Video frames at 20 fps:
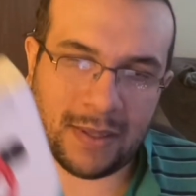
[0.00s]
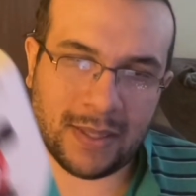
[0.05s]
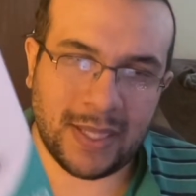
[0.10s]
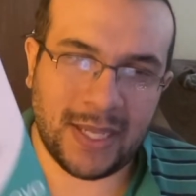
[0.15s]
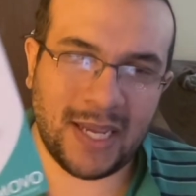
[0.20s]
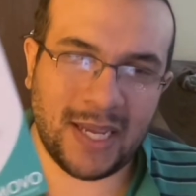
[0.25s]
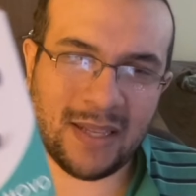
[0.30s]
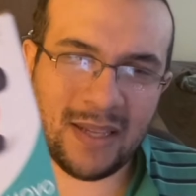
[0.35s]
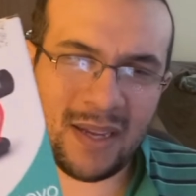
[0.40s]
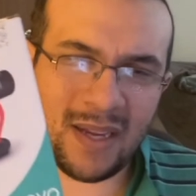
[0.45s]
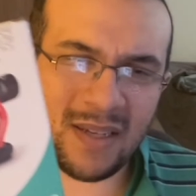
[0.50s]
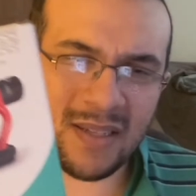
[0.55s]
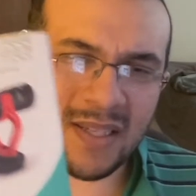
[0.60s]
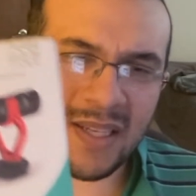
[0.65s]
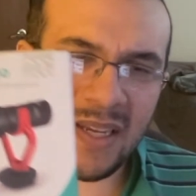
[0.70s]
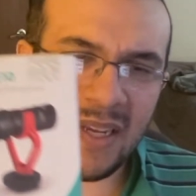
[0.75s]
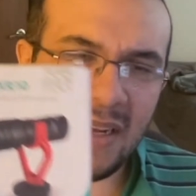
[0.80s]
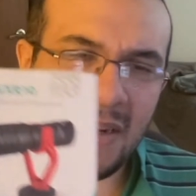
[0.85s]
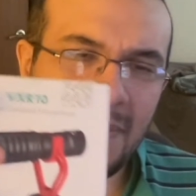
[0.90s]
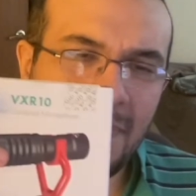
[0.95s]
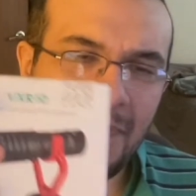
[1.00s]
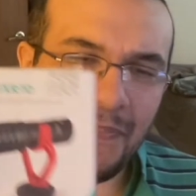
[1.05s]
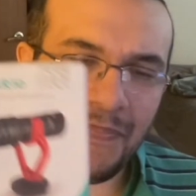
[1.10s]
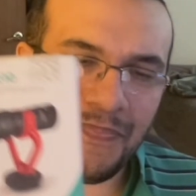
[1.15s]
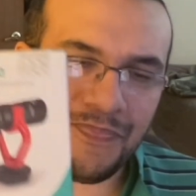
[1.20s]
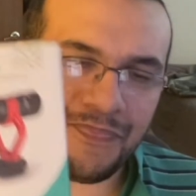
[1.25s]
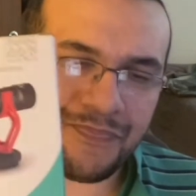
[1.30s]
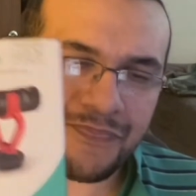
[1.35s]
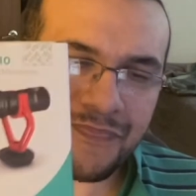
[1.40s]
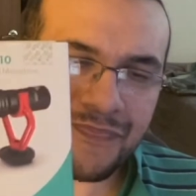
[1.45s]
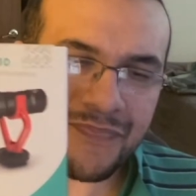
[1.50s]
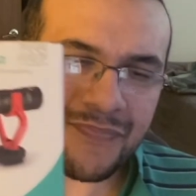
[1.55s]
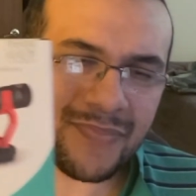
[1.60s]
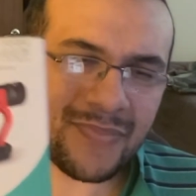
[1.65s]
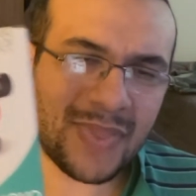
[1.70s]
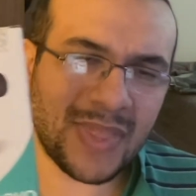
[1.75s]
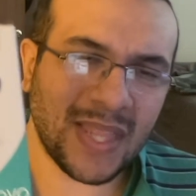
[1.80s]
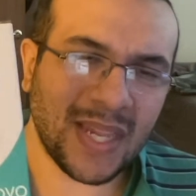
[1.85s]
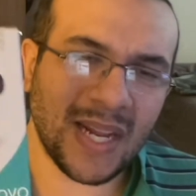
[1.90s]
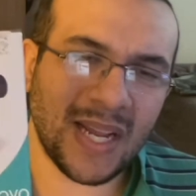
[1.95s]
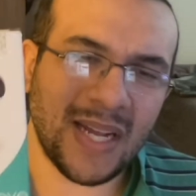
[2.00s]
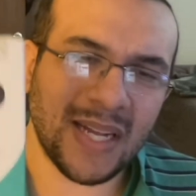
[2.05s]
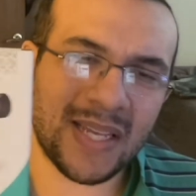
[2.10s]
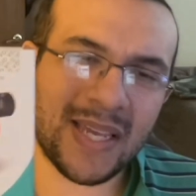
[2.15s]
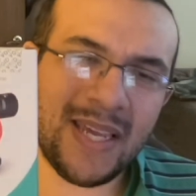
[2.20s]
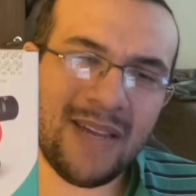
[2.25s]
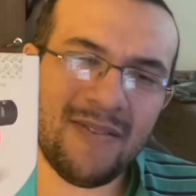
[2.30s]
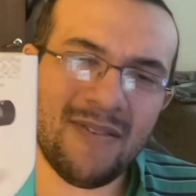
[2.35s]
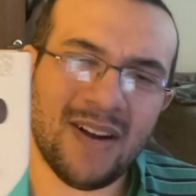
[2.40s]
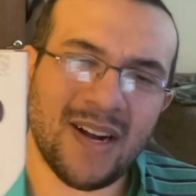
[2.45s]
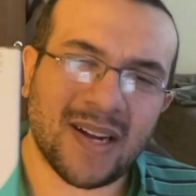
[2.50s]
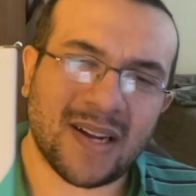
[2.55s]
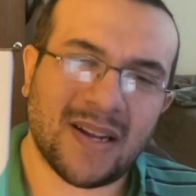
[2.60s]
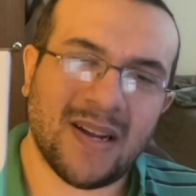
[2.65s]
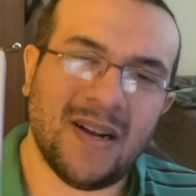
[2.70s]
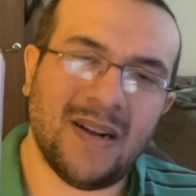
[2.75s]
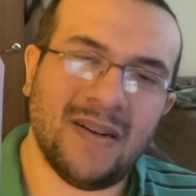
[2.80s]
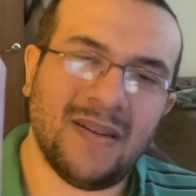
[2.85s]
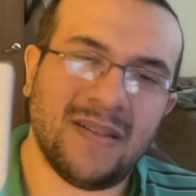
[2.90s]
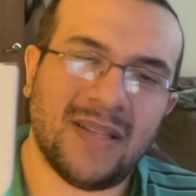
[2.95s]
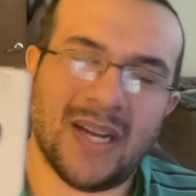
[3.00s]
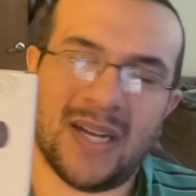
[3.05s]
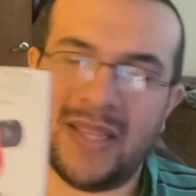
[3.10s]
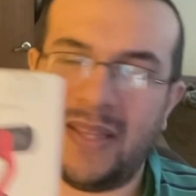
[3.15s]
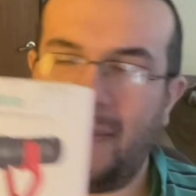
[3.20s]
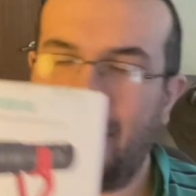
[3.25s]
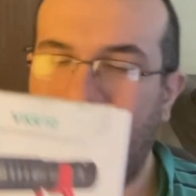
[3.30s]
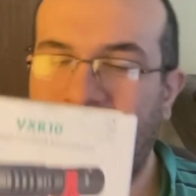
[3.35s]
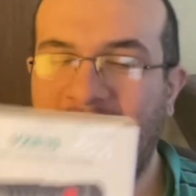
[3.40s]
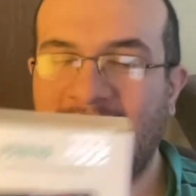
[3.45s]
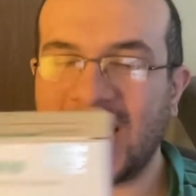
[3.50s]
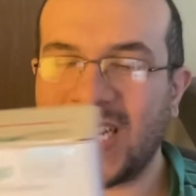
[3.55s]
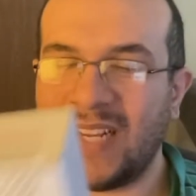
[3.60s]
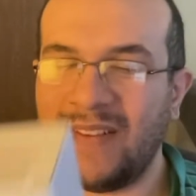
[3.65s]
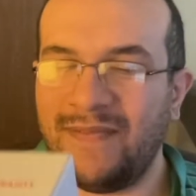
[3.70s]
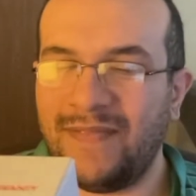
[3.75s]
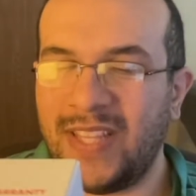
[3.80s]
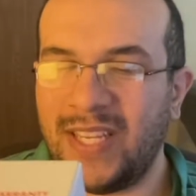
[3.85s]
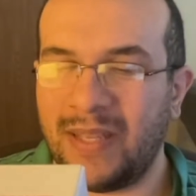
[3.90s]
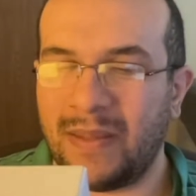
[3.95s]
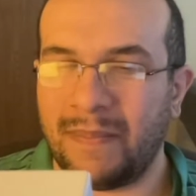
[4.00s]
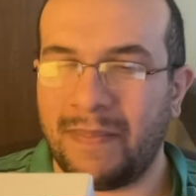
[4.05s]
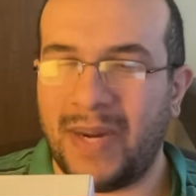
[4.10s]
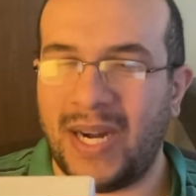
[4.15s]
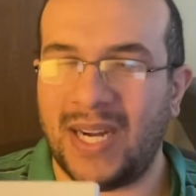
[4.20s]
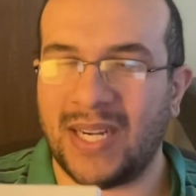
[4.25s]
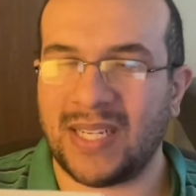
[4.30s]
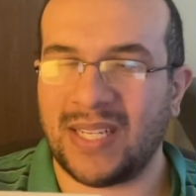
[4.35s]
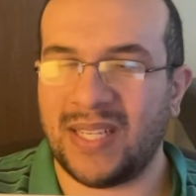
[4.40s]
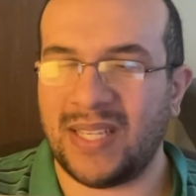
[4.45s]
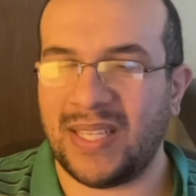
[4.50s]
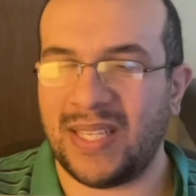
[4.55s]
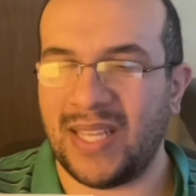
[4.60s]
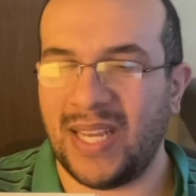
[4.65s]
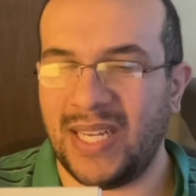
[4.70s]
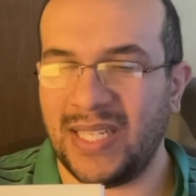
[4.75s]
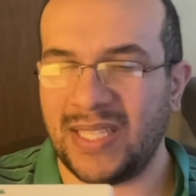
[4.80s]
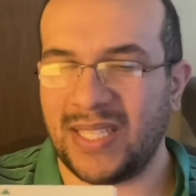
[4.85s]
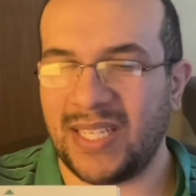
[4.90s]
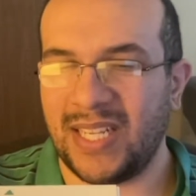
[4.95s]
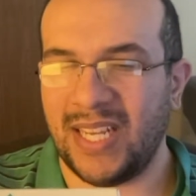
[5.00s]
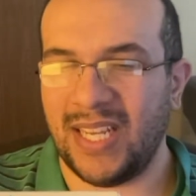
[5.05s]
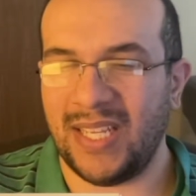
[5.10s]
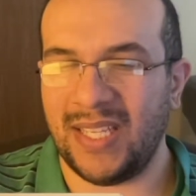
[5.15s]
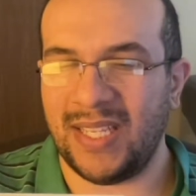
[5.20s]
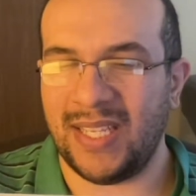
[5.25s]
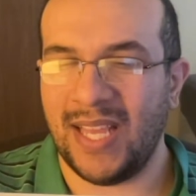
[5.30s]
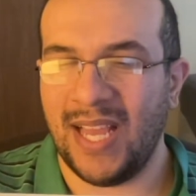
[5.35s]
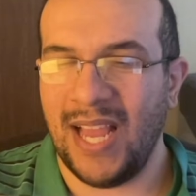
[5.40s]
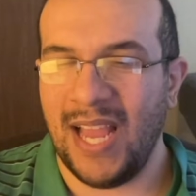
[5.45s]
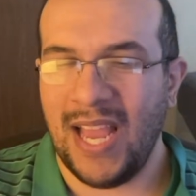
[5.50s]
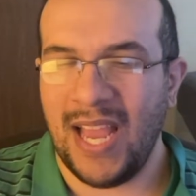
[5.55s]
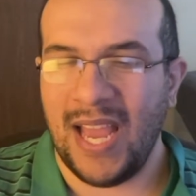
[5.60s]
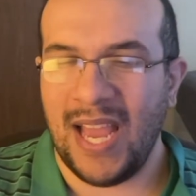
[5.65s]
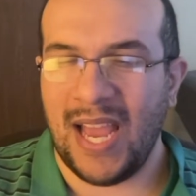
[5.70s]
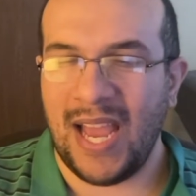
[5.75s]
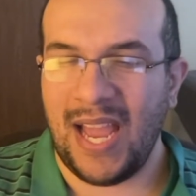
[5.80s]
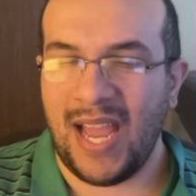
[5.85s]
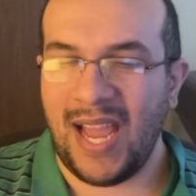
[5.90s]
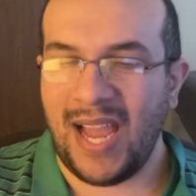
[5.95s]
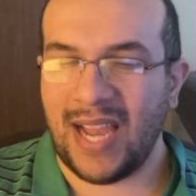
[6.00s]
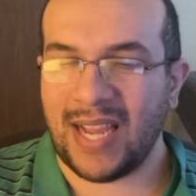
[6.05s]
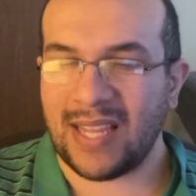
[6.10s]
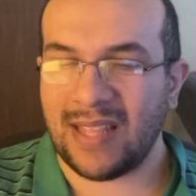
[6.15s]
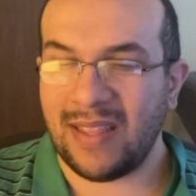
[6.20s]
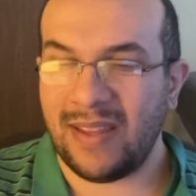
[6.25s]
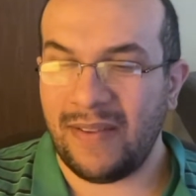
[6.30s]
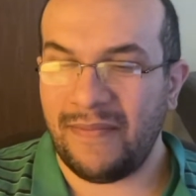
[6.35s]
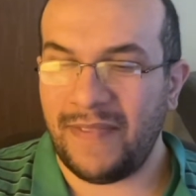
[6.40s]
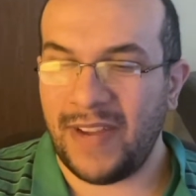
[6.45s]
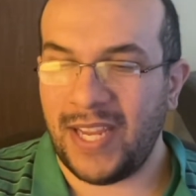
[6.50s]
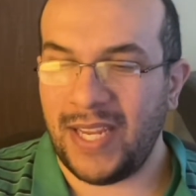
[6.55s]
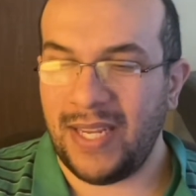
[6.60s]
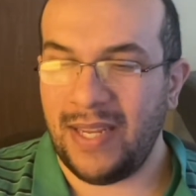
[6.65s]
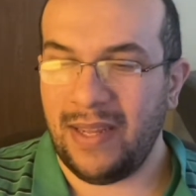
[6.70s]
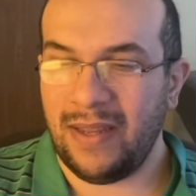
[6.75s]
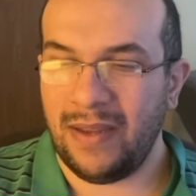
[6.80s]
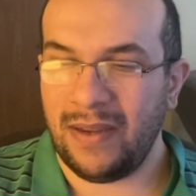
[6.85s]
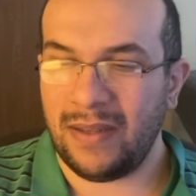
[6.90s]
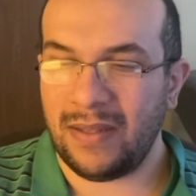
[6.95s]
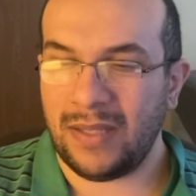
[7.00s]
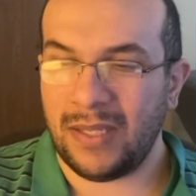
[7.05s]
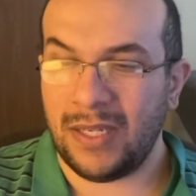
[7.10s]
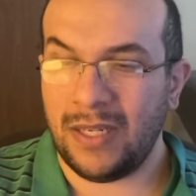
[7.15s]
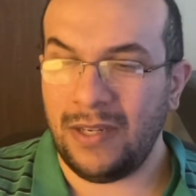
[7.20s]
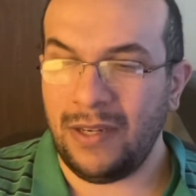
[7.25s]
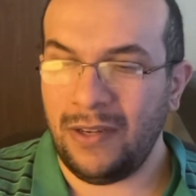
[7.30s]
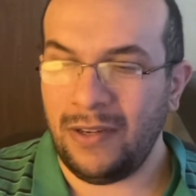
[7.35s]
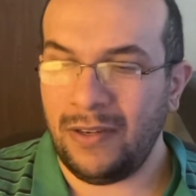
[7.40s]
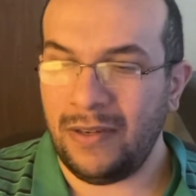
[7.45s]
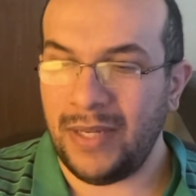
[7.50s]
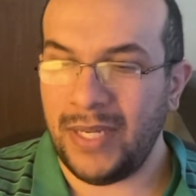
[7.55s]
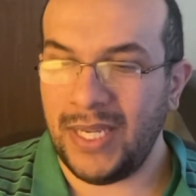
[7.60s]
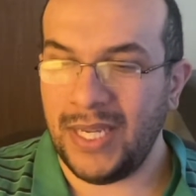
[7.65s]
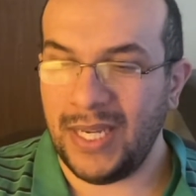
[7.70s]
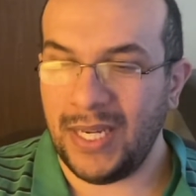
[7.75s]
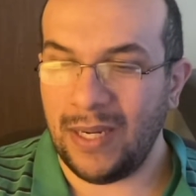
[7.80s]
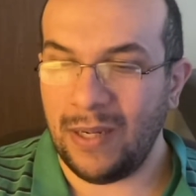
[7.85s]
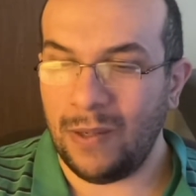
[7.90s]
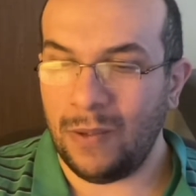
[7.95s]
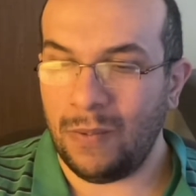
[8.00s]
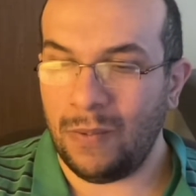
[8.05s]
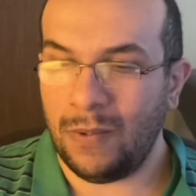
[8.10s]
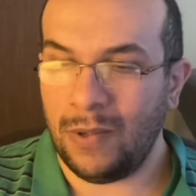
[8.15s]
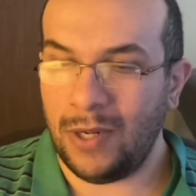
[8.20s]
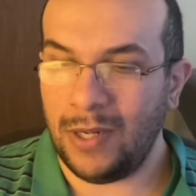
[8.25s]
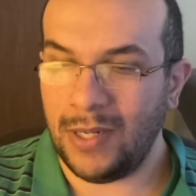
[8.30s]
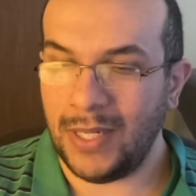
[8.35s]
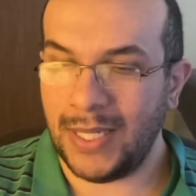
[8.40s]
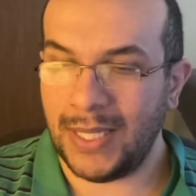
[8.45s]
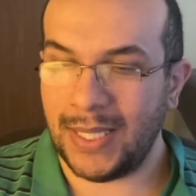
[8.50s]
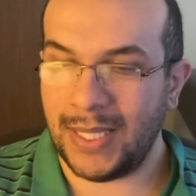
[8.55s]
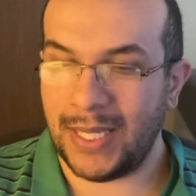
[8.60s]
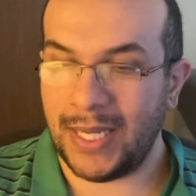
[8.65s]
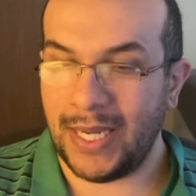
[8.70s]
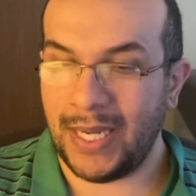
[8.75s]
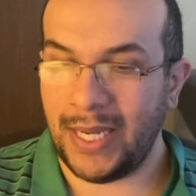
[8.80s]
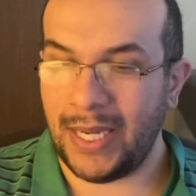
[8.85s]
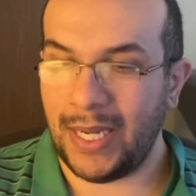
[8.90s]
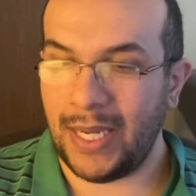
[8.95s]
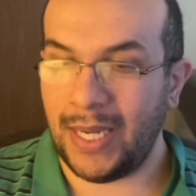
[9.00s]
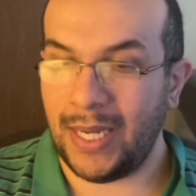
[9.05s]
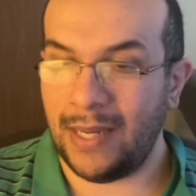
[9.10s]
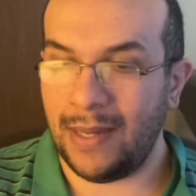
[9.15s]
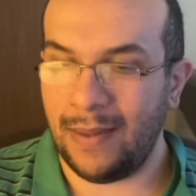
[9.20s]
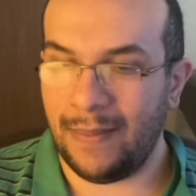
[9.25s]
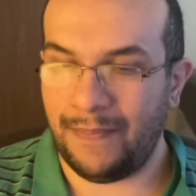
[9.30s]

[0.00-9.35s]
There's also a QR code on the back of this box that says activate your 2-year warranty.